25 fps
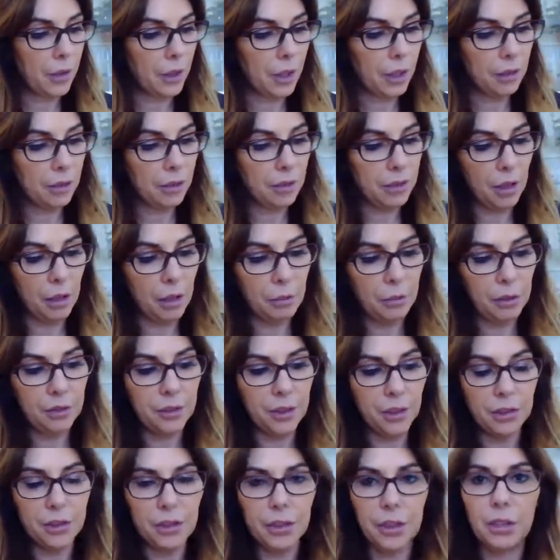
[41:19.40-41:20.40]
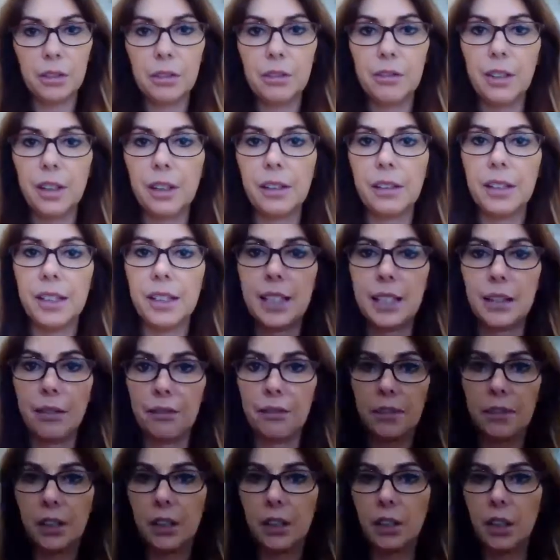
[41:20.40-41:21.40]
So we've got two very
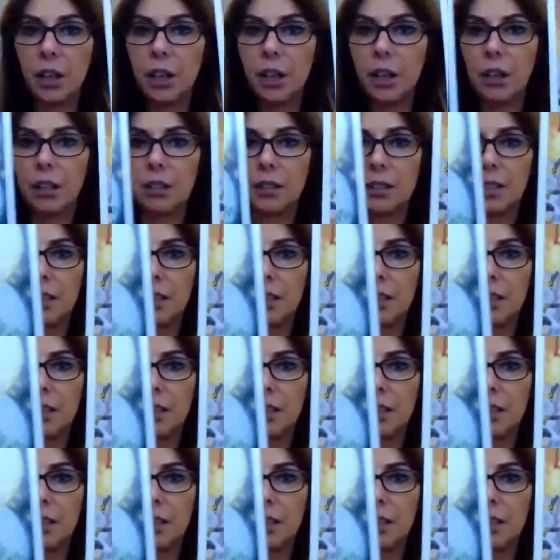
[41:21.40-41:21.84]
different cards